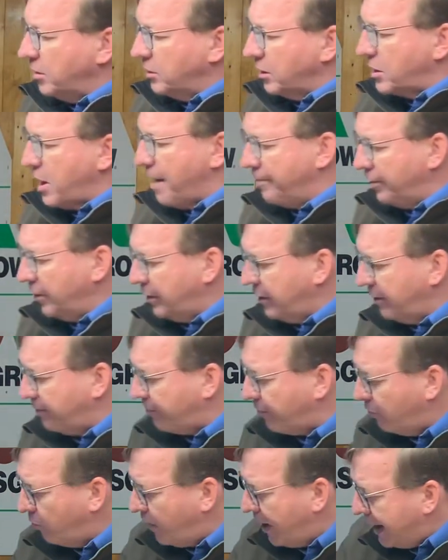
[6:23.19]
A couple of
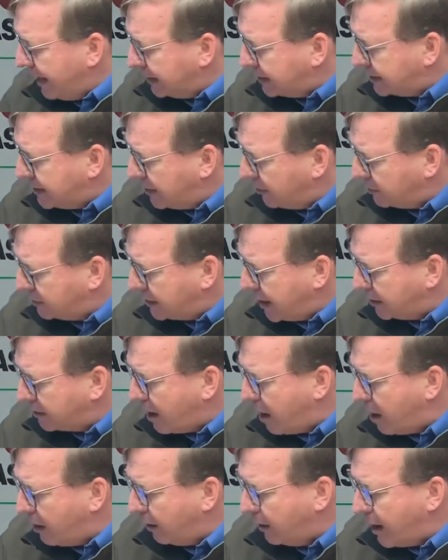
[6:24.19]
different ways. Here's that
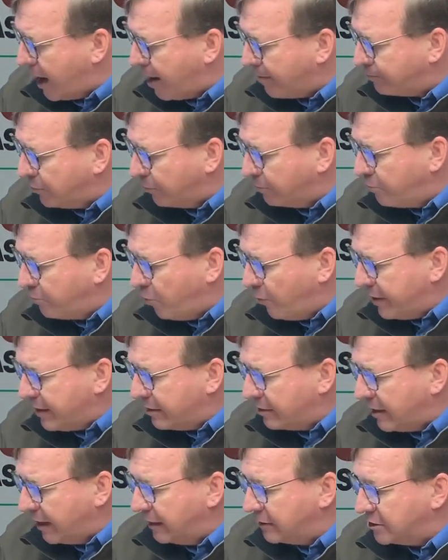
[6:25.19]
coleoptile point
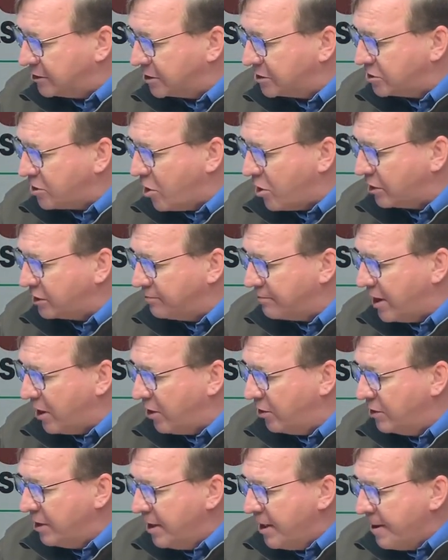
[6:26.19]
that I just talked
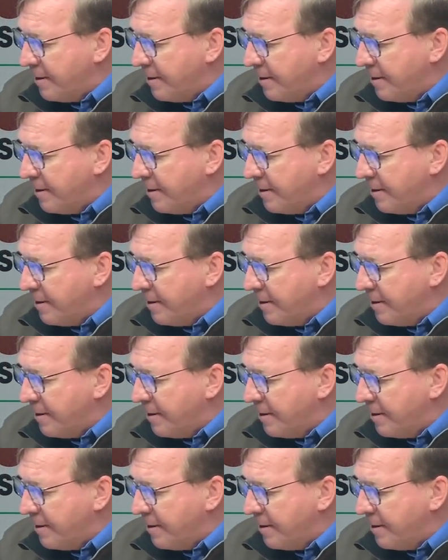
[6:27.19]
about.